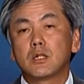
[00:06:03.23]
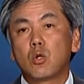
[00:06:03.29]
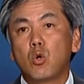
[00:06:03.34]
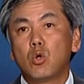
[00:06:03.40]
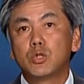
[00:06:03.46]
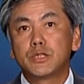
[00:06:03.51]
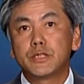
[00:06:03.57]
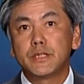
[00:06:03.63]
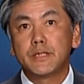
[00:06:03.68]

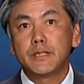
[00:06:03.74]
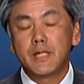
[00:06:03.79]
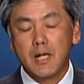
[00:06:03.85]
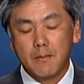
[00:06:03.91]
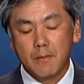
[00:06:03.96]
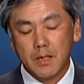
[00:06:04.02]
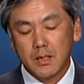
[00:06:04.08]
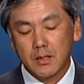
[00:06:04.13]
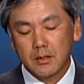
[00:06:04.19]
Koji
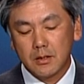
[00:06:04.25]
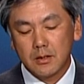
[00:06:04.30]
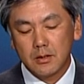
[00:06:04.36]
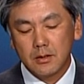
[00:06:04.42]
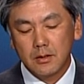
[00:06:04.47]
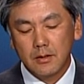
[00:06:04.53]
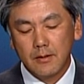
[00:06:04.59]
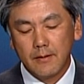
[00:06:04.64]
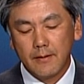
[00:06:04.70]

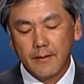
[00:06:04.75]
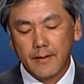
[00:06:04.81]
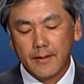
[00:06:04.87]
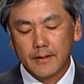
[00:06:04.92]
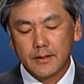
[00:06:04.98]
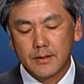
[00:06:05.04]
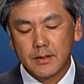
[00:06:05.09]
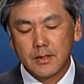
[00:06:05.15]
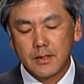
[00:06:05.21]
Yamanaka,
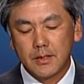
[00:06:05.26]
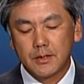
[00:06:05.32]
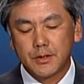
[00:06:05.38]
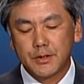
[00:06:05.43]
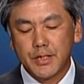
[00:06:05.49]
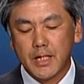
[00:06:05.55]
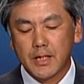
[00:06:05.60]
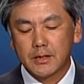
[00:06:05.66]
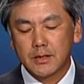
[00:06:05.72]
is the
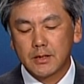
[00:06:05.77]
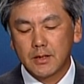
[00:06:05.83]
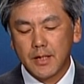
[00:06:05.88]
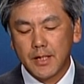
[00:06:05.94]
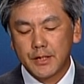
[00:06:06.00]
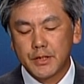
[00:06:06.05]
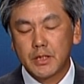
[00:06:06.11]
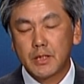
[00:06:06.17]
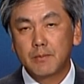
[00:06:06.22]
JAXA
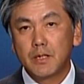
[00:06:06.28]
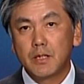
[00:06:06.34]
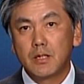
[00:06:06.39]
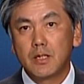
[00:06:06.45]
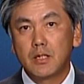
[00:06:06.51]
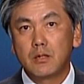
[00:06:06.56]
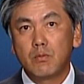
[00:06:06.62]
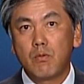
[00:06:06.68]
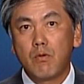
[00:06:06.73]
HTV
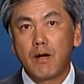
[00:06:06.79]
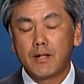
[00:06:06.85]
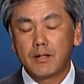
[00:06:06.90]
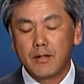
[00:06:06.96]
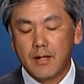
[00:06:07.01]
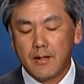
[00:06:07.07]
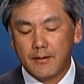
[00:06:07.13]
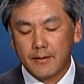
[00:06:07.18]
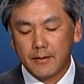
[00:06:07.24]
lead flight
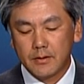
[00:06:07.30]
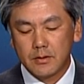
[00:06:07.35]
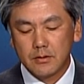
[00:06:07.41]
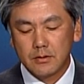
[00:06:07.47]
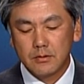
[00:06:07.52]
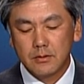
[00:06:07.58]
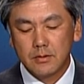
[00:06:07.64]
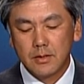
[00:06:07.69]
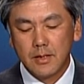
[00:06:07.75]

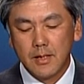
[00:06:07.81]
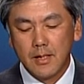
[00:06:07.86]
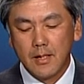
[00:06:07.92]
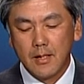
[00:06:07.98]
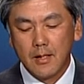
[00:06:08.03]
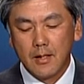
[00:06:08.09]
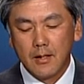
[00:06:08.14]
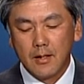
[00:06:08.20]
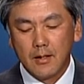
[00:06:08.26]
director,
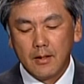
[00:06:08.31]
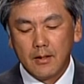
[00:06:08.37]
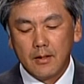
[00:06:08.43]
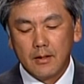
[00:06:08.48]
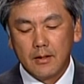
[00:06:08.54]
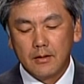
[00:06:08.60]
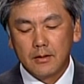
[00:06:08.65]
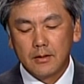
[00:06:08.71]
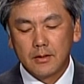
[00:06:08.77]

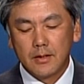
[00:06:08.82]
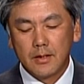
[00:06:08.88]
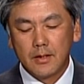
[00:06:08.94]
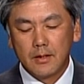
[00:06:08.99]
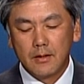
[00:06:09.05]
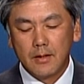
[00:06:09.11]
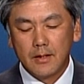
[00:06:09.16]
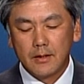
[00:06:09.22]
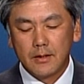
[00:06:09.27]
and
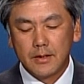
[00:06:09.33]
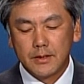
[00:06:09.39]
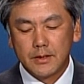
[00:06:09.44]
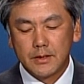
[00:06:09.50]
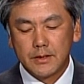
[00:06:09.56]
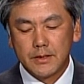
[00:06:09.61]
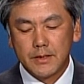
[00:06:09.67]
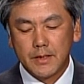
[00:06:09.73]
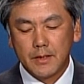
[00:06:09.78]
he led this
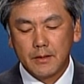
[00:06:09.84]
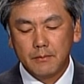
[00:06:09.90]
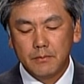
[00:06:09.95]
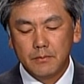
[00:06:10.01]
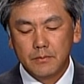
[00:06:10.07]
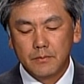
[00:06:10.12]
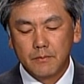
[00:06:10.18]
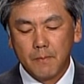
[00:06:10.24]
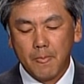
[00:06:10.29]
team.
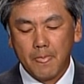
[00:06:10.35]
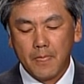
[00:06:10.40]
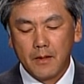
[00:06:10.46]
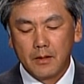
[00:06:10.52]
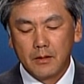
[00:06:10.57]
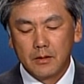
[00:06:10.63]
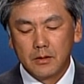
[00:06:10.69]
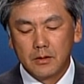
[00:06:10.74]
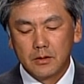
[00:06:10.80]

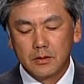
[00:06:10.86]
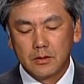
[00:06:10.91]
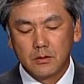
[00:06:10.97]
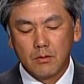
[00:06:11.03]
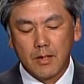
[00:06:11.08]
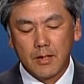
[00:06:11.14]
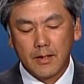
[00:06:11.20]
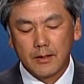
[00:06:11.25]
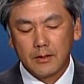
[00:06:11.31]

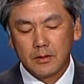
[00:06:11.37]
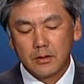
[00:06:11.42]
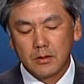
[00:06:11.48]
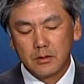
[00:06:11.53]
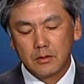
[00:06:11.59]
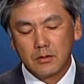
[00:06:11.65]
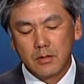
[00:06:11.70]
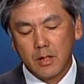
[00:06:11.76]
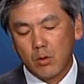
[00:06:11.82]
So I'd like
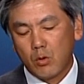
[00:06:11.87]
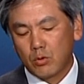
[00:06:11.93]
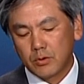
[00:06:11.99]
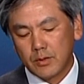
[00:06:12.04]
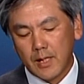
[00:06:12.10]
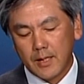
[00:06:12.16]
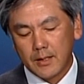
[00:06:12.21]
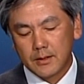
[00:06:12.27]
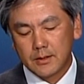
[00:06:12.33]
to
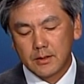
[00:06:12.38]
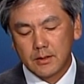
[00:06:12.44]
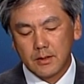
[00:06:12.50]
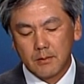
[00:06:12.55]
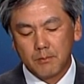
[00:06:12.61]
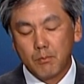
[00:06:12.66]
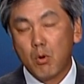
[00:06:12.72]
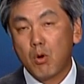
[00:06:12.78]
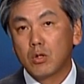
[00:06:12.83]
recognize
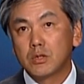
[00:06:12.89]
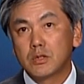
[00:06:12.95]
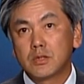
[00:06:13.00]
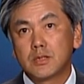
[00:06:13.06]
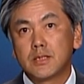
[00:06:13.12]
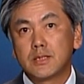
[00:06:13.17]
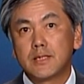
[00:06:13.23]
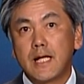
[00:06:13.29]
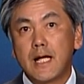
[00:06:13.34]
both
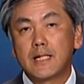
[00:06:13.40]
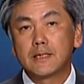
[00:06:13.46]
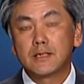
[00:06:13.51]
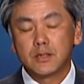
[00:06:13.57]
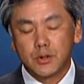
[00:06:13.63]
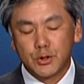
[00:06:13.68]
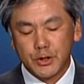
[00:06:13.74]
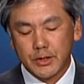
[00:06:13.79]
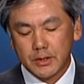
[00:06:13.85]
the NASA
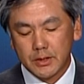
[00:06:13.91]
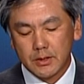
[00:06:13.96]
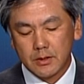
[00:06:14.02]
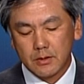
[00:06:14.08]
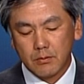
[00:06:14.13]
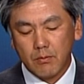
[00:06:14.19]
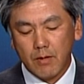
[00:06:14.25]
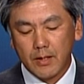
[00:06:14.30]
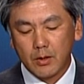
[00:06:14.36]
and the
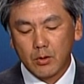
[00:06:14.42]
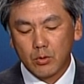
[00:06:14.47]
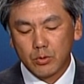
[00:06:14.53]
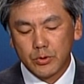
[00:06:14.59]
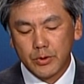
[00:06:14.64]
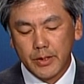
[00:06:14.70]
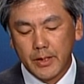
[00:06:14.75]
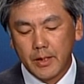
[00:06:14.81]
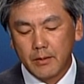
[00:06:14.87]
JAXA flight
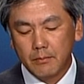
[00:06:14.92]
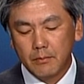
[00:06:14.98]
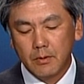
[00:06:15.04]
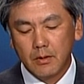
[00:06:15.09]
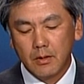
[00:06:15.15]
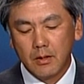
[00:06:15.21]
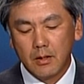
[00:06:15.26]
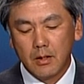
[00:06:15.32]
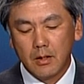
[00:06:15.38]
con team
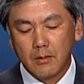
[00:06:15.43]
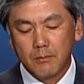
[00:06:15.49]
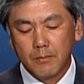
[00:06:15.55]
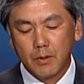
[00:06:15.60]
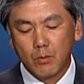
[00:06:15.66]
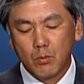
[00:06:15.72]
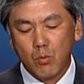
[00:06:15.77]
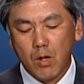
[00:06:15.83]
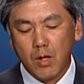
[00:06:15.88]
have
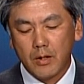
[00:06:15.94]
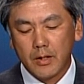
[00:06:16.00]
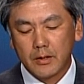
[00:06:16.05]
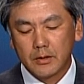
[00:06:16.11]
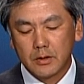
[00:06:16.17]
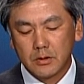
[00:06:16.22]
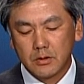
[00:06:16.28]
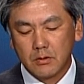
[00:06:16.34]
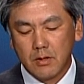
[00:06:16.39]
been
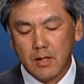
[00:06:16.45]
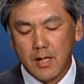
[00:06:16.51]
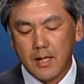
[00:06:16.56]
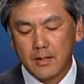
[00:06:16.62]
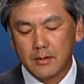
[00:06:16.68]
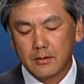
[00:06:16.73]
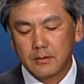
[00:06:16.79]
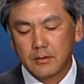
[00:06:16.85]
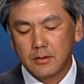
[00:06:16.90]
working so
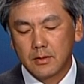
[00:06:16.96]
hard